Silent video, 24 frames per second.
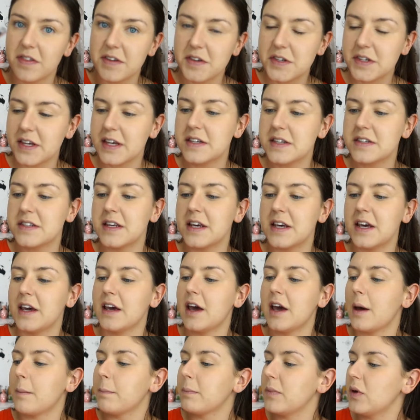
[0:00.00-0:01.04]
This is the
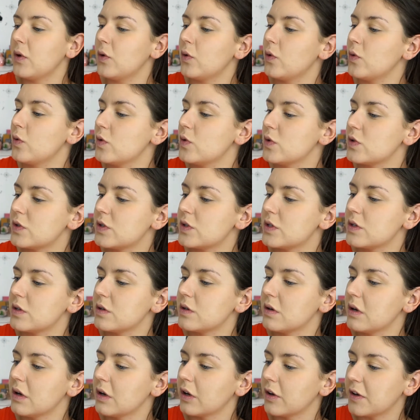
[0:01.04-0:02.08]
Amuse
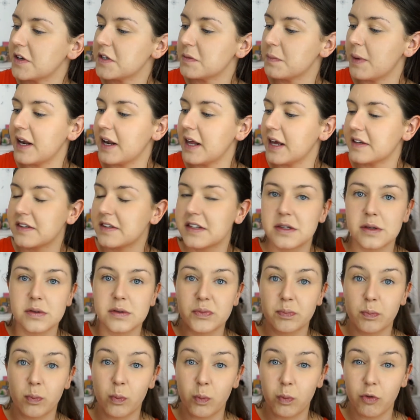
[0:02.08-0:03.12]
Cosmetics. This is
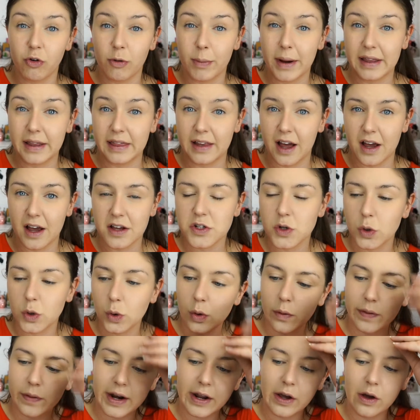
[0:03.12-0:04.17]
from my last
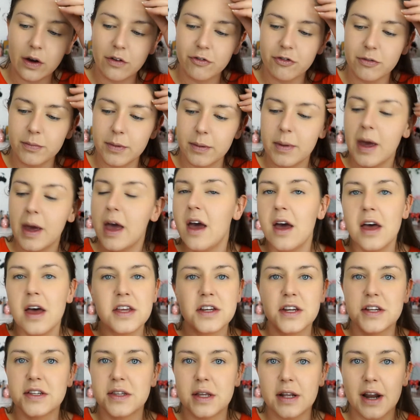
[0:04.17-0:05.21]
haul that I got from them.
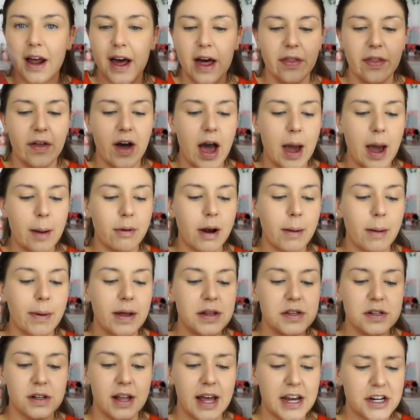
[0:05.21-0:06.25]
Just the eyebrow
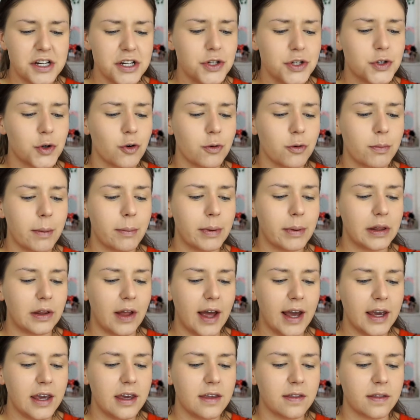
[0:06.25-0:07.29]
pencil. I actually do remember
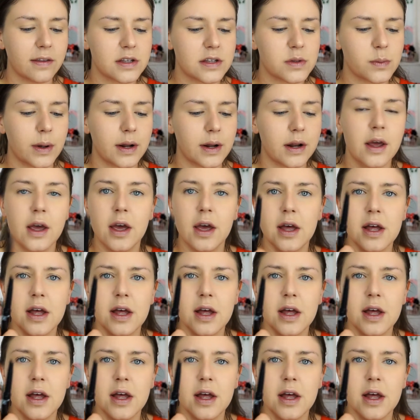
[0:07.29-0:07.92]
liking this one.